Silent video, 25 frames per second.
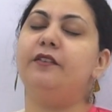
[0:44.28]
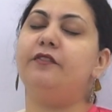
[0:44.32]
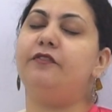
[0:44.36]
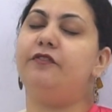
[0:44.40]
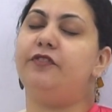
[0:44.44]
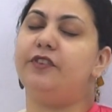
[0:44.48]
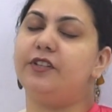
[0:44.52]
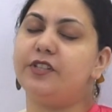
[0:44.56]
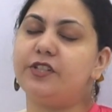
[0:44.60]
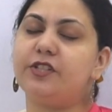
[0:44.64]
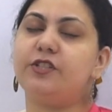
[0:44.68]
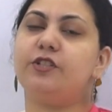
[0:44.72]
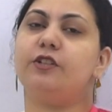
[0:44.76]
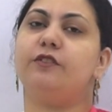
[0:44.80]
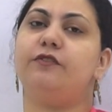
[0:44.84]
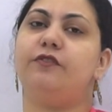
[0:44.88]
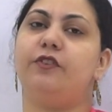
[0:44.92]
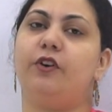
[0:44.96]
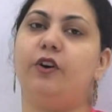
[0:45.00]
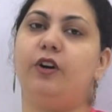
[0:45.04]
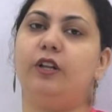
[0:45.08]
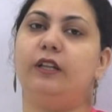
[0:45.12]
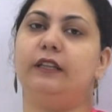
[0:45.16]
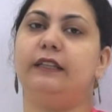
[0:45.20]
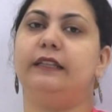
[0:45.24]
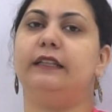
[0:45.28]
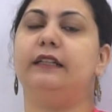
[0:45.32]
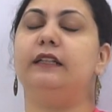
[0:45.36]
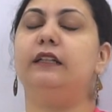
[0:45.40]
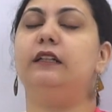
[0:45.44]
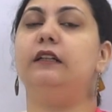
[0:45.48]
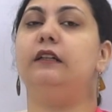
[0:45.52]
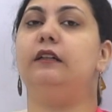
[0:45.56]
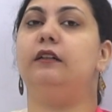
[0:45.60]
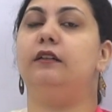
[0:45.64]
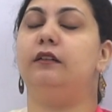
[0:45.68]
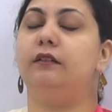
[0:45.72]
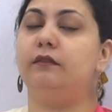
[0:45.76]
First of all,
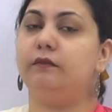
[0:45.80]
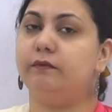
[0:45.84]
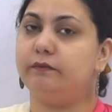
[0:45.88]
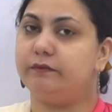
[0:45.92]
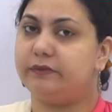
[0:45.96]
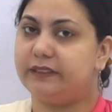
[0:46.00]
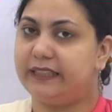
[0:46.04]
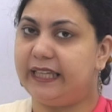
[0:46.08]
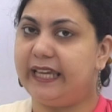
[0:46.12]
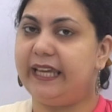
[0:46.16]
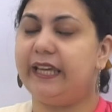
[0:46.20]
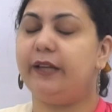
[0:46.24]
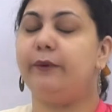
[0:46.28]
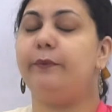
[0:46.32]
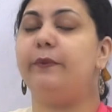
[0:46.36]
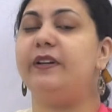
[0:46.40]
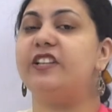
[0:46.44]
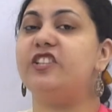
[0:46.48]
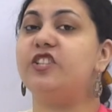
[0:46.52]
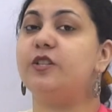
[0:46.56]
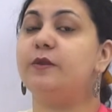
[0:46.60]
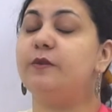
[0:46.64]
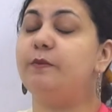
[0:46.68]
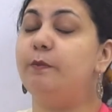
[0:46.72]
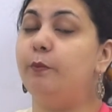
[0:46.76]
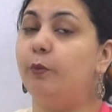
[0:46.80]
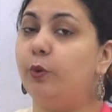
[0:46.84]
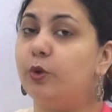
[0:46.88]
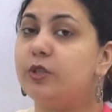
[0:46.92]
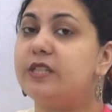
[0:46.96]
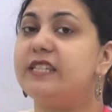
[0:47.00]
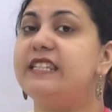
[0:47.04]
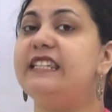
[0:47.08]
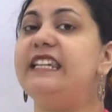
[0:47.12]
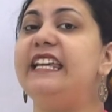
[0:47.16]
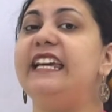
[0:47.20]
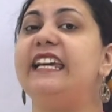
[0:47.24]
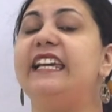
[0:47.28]
the thing which
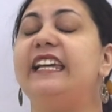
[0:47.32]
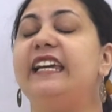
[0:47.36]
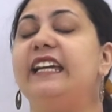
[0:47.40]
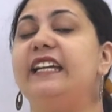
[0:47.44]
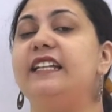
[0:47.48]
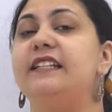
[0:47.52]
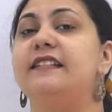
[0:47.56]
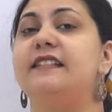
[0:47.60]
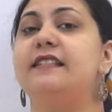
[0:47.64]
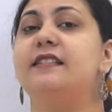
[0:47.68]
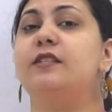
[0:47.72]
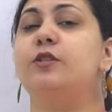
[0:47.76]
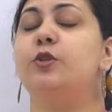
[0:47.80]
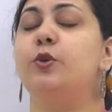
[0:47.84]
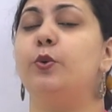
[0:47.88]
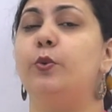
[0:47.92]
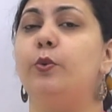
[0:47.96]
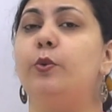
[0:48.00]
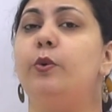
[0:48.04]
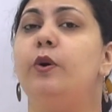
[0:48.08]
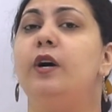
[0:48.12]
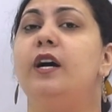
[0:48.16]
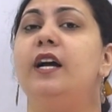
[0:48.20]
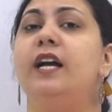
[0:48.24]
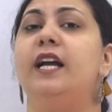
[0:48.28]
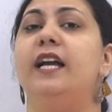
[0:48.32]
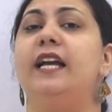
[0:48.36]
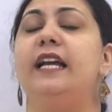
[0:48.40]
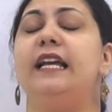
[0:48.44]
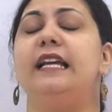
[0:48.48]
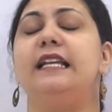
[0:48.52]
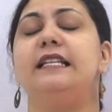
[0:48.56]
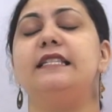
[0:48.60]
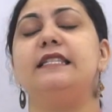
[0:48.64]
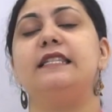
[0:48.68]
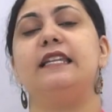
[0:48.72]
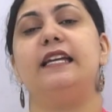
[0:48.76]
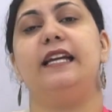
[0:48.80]
mostly kids do
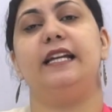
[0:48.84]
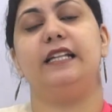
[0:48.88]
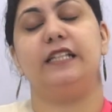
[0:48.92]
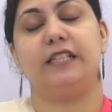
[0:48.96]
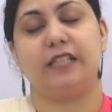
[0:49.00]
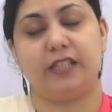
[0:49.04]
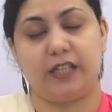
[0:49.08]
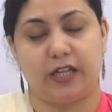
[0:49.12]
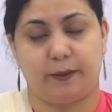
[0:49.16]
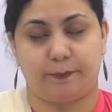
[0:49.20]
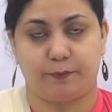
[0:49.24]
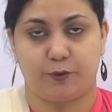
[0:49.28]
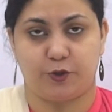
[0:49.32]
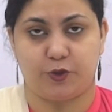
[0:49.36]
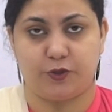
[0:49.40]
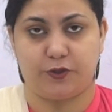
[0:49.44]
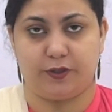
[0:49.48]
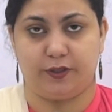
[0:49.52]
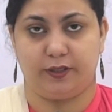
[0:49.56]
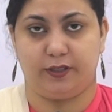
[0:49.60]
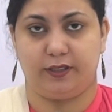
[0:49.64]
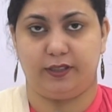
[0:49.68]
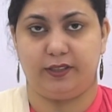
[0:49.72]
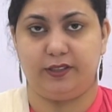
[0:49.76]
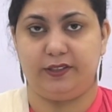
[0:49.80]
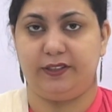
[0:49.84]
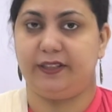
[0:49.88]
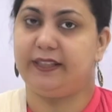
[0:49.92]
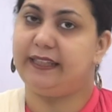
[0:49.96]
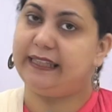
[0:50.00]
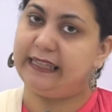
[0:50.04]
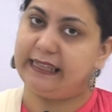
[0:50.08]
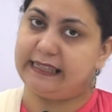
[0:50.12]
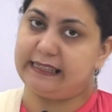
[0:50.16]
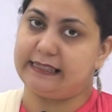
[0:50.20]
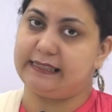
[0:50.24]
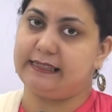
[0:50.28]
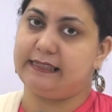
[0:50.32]
is interruption.
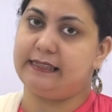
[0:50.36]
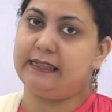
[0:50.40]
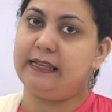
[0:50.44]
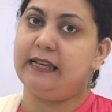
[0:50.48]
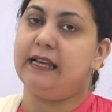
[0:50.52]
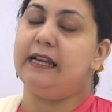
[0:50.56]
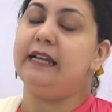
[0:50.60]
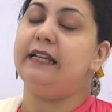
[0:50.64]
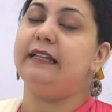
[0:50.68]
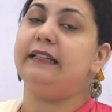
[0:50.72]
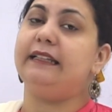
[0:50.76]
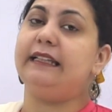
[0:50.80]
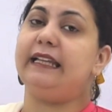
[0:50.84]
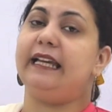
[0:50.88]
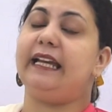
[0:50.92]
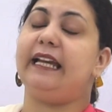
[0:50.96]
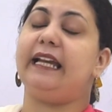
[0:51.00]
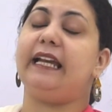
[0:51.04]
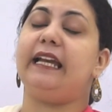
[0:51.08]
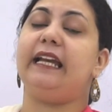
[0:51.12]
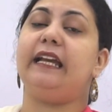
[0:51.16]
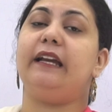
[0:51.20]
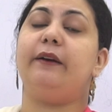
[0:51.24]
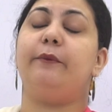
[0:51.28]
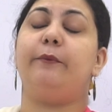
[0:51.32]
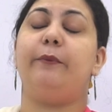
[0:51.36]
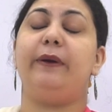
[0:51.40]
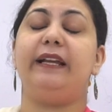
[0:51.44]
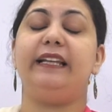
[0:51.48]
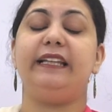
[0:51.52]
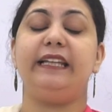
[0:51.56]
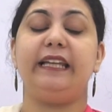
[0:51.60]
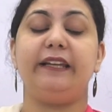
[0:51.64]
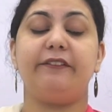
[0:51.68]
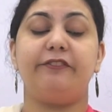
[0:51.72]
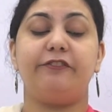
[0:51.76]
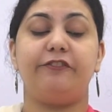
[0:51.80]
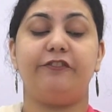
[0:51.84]
Yes,
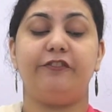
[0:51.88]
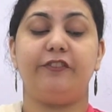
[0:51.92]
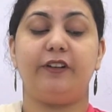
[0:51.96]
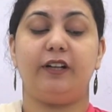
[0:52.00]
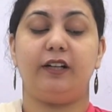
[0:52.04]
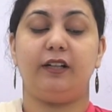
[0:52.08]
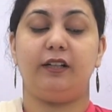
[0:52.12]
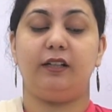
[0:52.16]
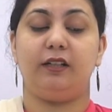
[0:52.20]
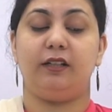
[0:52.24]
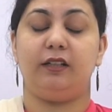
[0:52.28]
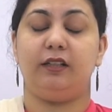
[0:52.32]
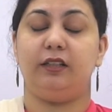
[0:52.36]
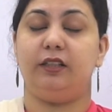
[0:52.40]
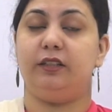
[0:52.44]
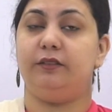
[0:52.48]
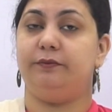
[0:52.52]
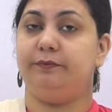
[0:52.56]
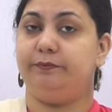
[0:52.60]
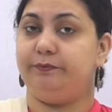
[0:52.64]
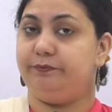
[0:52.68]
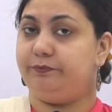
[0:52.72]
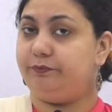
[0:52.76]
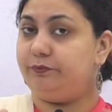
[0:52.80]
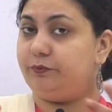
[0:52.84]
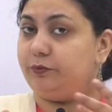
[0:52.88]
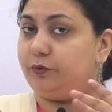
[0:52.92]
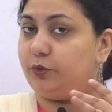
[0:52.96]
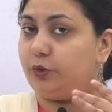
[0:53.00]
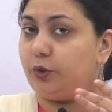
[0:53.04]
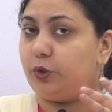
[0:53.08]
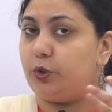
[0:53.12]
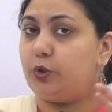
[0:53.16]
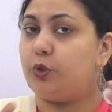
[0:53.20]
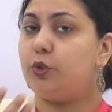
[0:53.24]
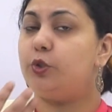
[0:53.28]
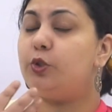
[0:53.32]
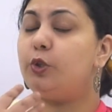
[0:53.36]
if
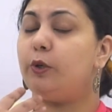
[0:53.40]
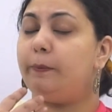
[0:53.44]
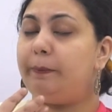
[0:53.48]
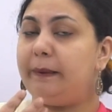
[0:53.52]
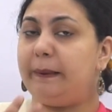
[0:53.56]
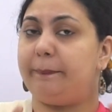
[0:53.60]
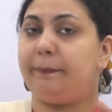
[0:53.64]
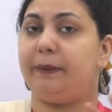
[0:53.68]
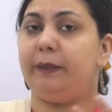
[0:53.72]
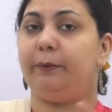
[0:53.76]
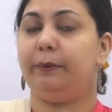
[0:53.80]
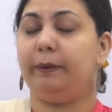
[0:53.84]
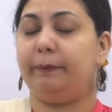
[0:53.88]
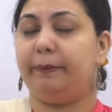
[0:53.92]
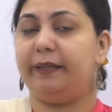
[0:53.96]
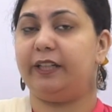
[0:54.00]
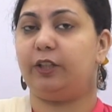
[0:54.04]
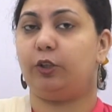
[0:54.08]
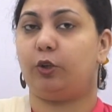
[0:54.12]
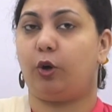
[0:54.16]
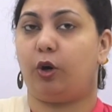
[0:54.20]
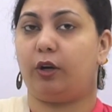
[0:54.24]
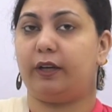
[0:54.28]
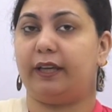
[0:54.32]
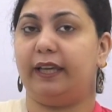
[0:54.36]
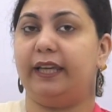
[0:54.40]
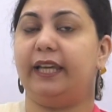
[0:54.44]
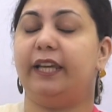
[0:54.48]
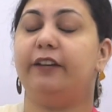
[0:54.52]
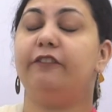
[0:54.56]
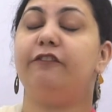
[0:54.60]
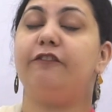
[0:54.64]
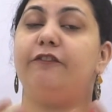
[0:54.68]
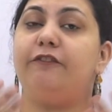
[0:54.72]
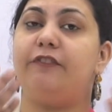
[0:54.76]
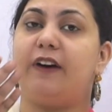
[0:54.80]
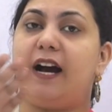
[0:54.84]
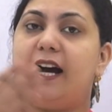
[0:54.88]
two people will be talking, if
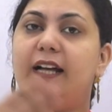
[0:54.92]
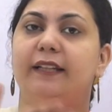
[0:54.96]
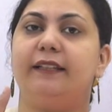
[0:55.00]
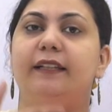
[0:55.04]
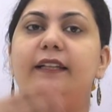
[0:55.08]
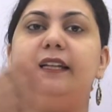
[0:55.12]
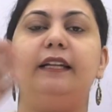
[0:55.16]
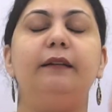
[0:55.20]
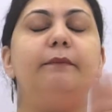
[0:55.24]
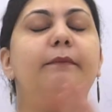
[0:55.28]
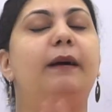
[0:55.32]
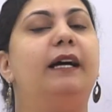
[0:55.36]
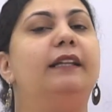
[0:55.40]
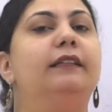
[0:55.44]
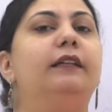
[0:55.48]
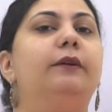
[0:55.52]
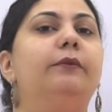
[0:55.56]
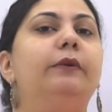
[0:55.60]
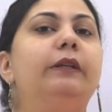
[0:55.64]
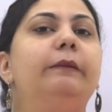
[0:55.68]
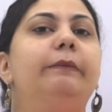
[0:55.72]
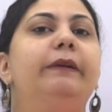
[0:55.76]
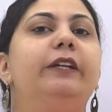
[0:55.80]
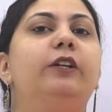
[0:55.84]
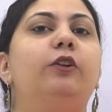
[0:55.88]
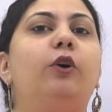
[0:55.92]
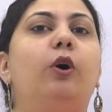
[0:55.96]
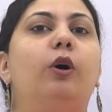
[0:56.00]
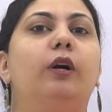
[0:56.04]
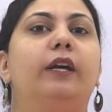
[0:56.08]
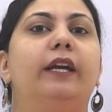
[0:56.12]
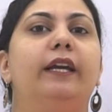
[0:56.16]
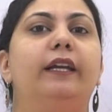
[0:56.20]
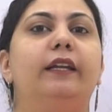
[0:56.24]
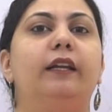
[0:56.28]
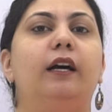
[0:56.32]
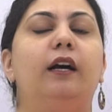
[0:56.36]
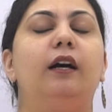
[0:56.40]
father and mother will be
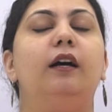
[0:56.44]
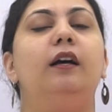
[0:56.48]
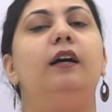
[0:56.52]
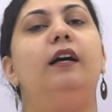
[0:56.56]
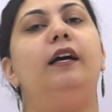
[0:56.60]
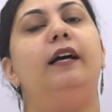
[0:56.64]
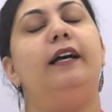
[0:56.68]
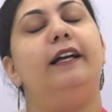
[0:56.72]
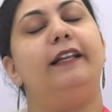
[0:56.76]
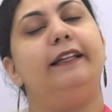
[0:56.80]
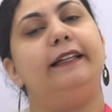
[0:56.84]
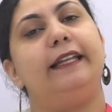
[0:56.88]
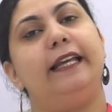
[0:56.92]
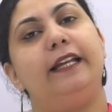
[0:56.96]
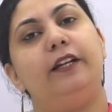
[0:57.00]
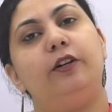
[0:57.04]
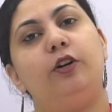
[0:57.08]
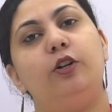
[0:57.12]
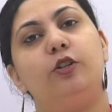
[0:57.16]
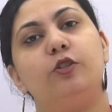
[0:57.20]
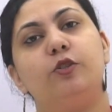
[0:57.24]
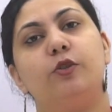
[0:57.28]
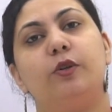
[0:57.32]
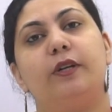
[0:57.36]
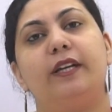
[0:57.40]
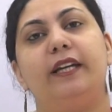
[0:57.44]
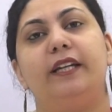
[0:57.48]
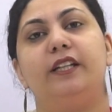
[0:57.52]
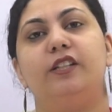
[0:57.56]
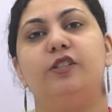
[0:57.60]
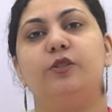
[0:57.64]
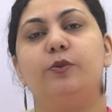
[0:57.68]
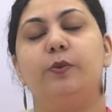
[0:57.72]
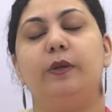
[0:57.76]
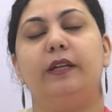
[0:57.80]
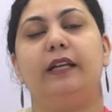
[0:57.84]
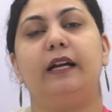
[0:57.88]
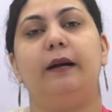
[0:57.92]
talking now, then also
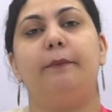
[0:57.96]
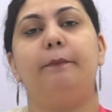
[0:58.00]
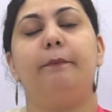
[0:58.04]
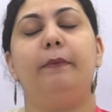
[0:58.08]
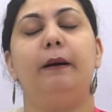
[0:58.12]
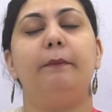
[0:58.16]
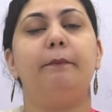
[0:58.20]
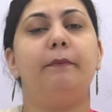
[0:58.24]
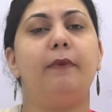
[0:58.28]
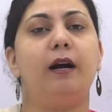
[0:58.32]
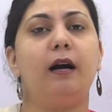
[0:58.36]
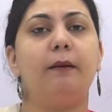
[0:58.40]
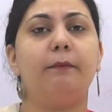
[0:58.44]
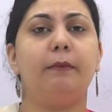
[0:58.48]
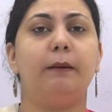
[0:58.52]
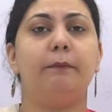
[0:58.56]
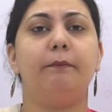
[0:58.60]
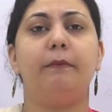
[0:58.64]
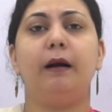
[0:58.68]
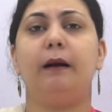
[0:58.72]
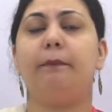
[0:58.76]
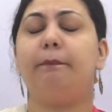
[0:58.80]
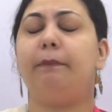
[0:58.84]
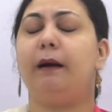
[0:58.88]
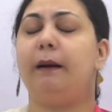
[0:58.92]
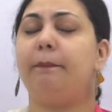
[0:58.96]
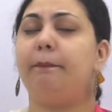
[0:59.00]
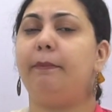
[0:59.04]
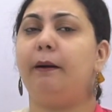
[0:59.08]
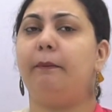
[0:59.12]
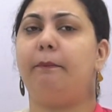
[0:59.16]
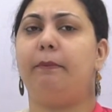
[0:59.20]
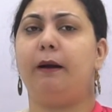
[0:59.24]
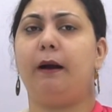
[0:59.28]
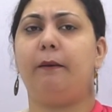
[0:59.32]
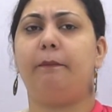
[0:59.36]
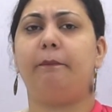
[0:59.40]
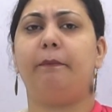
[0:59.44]
kids will come, mama, mama, papa,
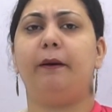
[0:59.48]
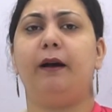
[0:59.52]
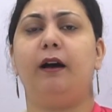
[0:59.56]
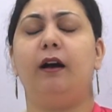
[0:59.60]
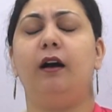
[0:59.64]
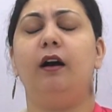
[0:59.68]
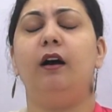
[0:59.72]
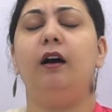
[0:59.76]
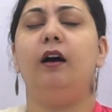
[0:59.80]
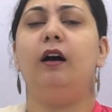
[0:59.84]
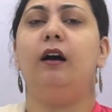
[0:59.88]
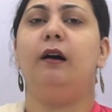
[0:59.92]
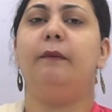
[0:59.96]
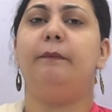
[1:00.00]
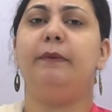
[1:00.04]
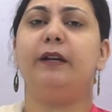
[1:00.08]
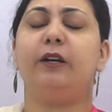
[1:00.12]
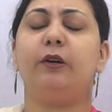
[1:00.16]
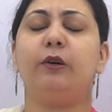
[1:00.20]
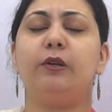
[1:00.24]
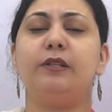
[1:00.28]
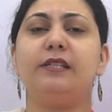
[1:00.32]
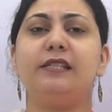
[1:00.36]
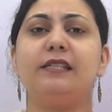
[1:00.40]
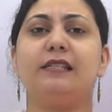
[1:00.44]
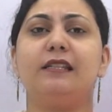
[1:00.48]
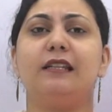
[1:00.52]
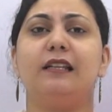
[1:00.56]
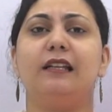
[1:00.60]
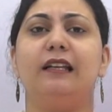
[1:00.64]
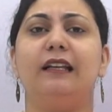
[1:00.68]
papa, because